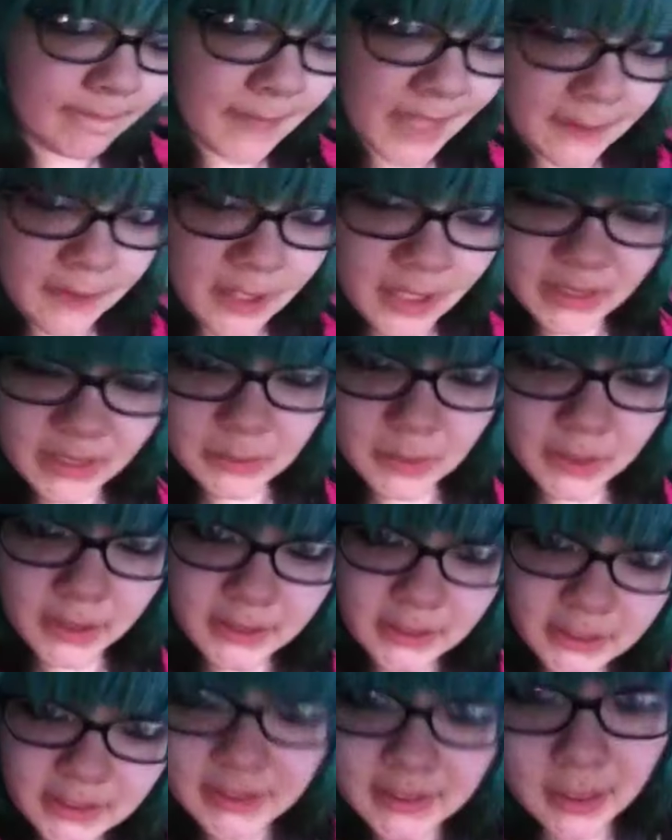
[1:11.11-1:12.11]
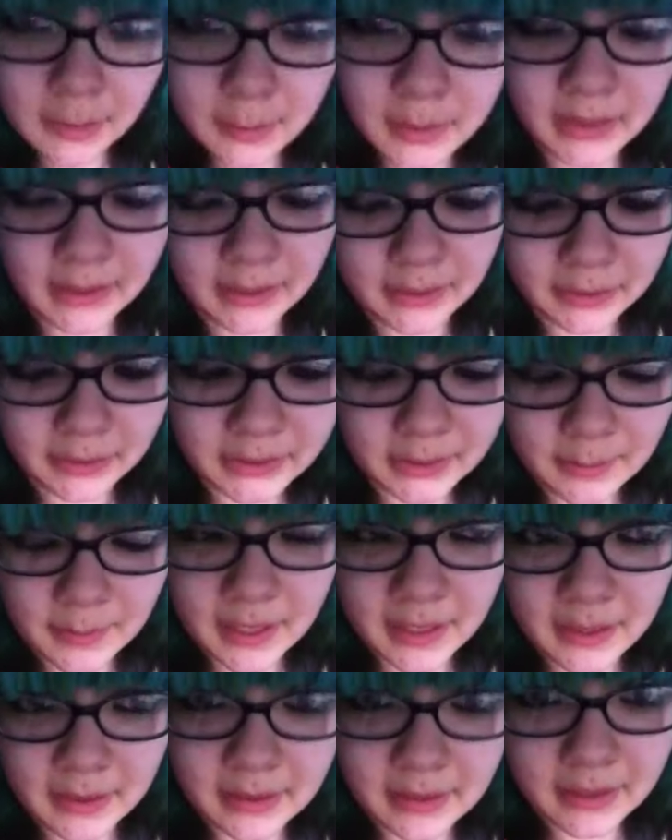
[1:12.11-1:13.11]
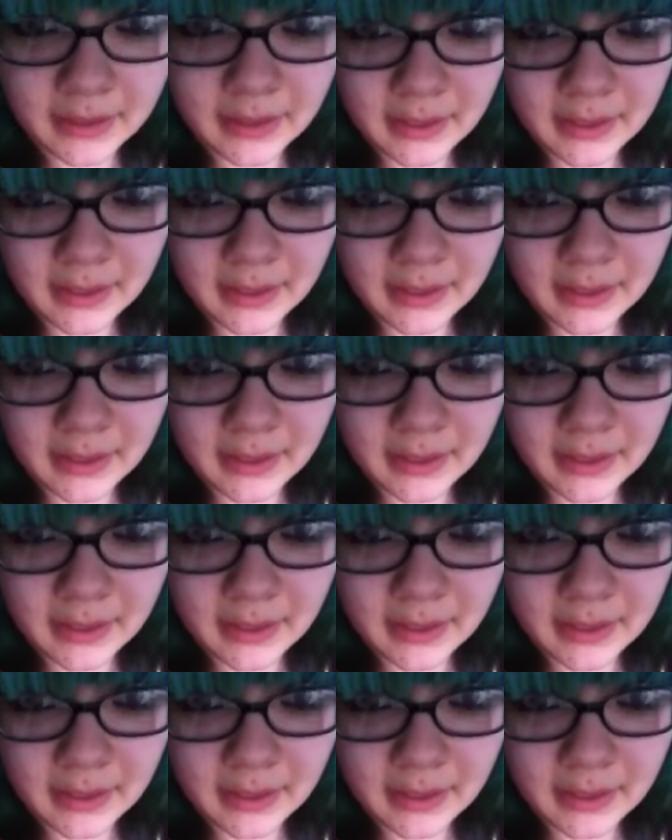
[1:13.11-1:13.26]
if you guys want to just tell me or something